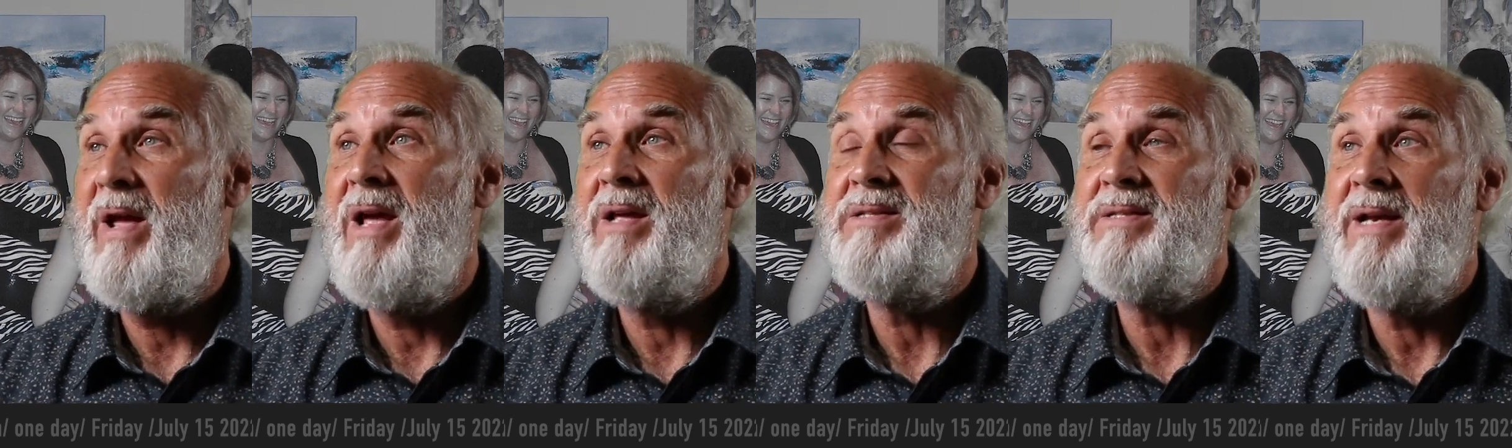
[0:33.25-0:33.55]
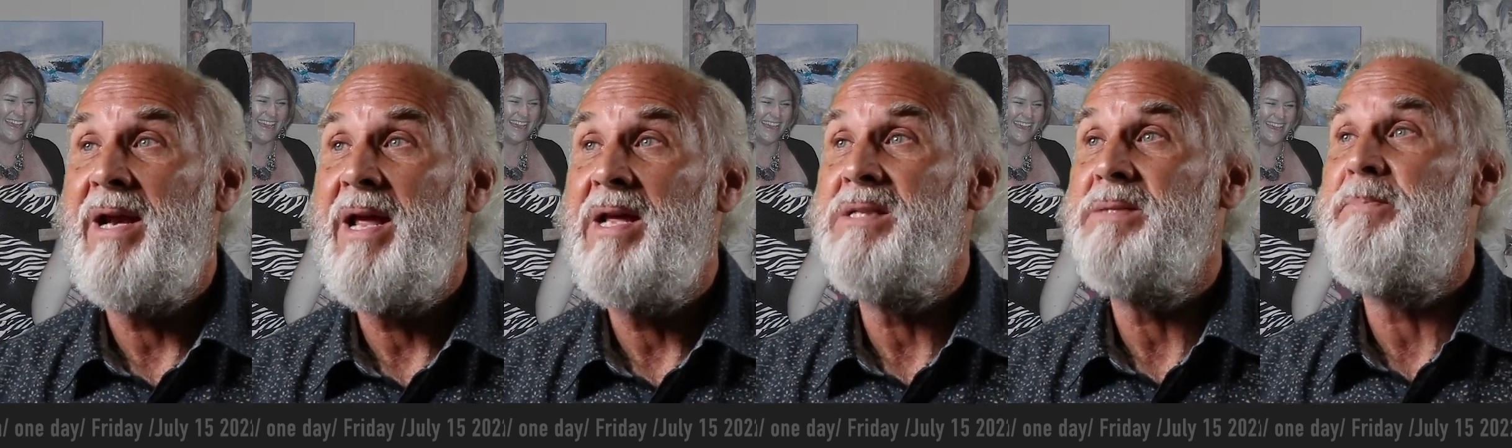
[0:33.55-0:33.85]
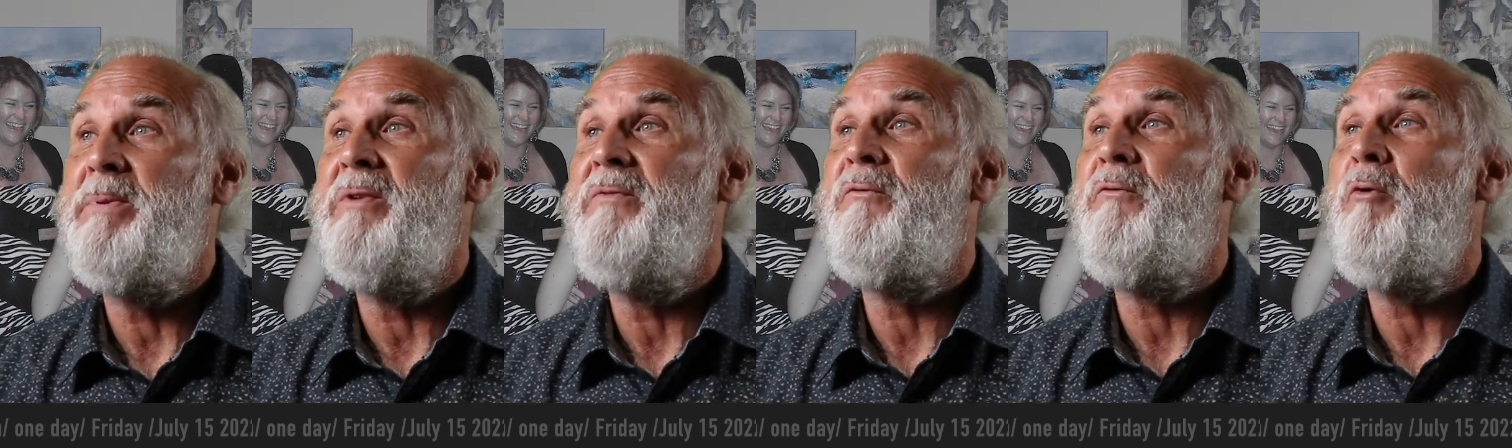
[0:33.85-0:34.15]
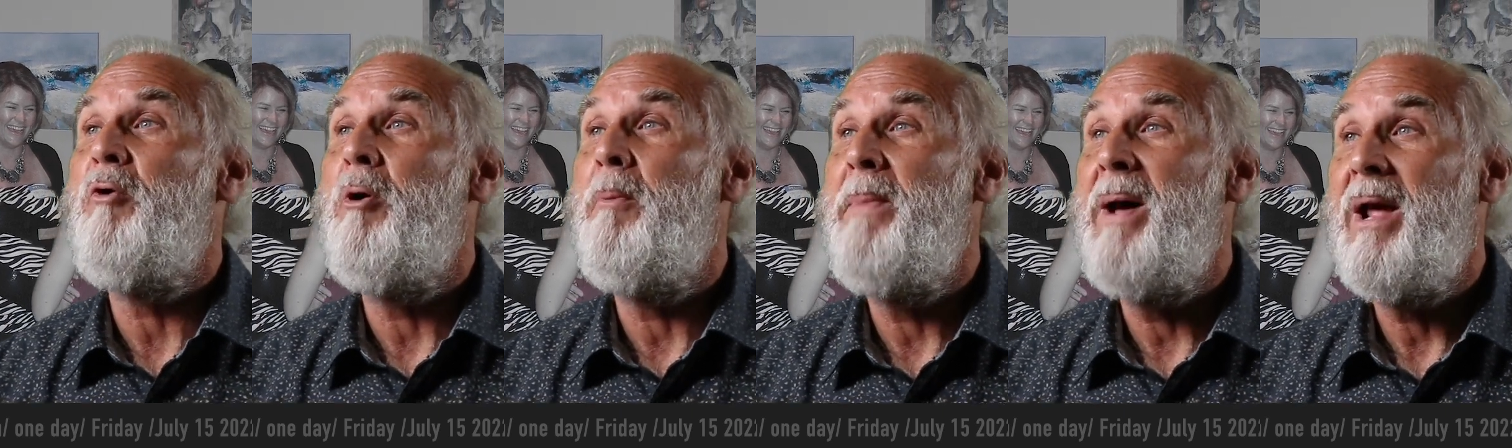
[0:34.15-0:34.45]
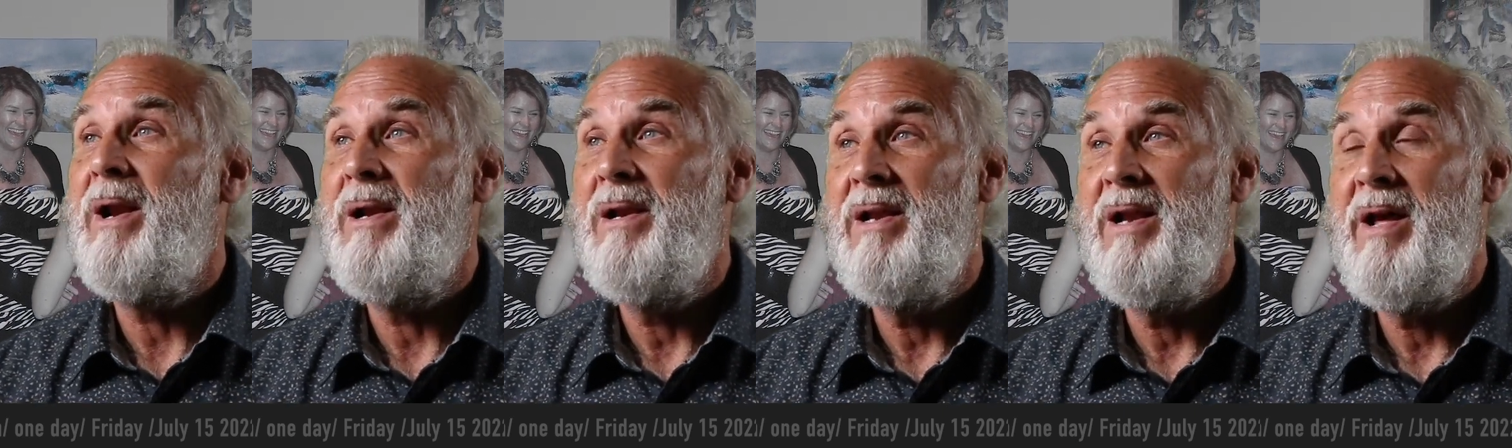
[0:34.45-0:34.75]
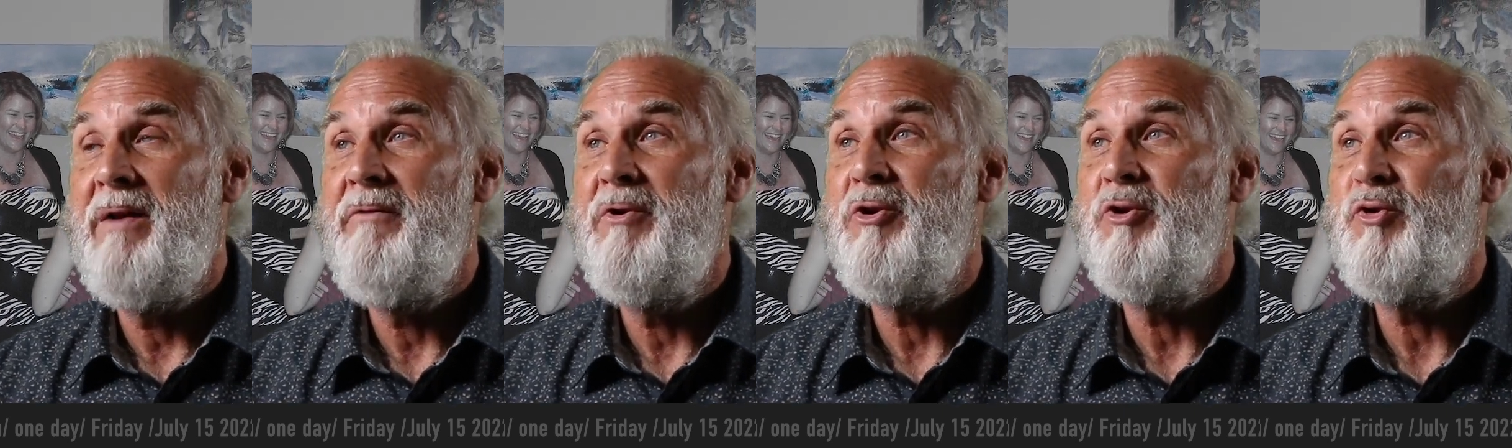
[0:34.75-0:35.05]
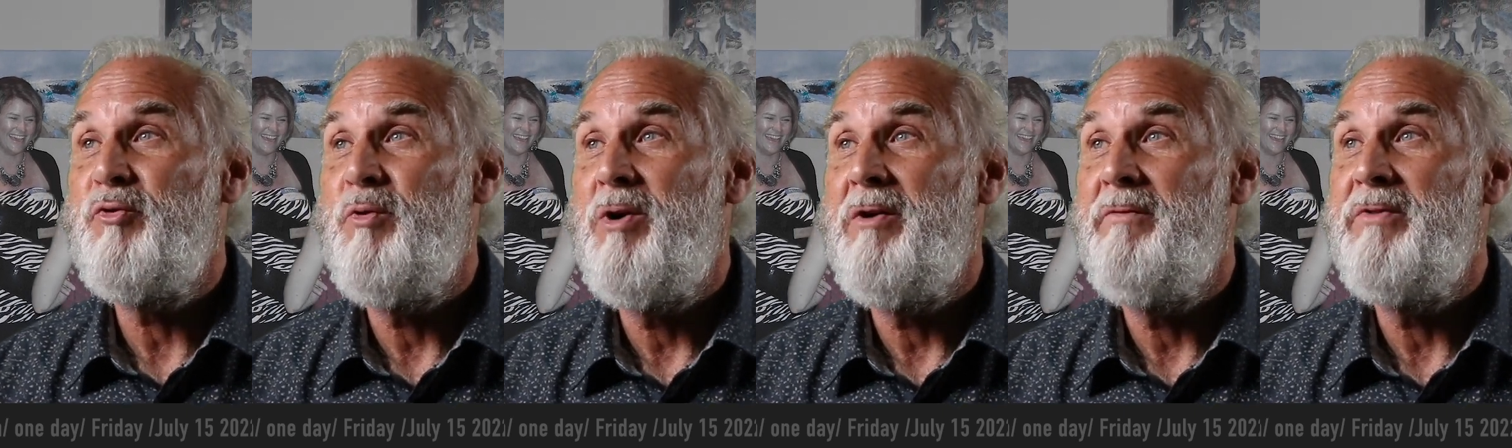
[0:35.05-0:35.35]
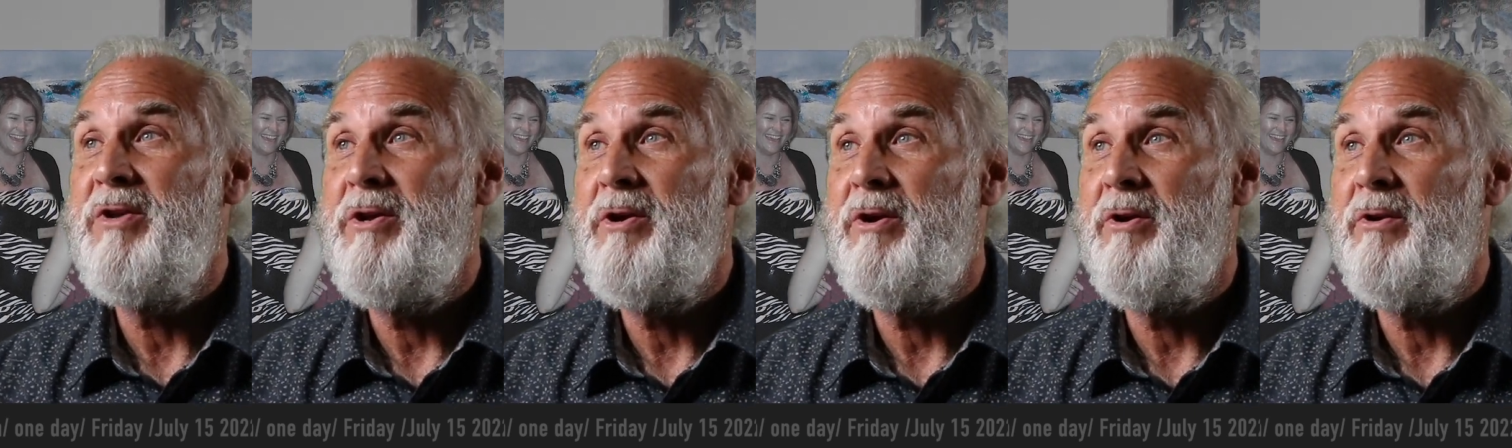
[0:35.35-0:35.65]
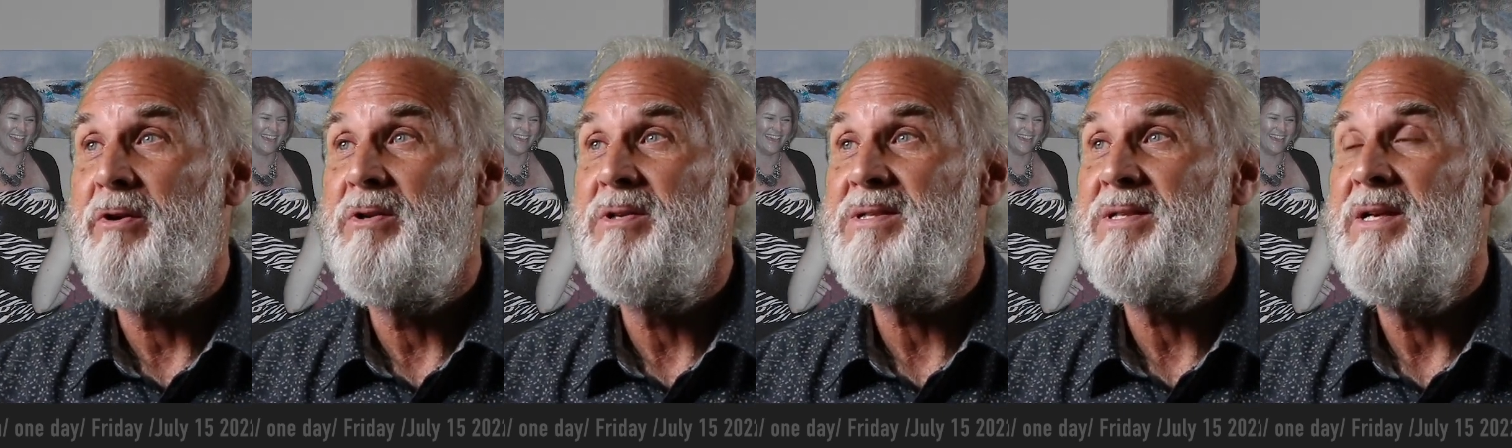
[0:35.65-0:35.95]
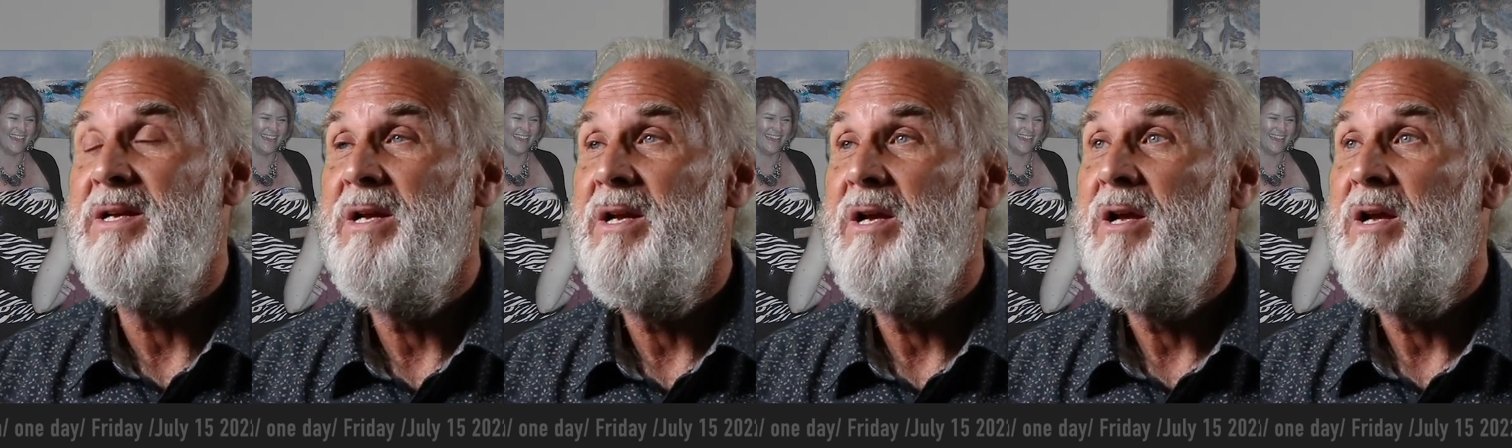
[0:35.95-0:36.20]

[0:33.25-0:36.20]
as it has been for about 11 or 12 years.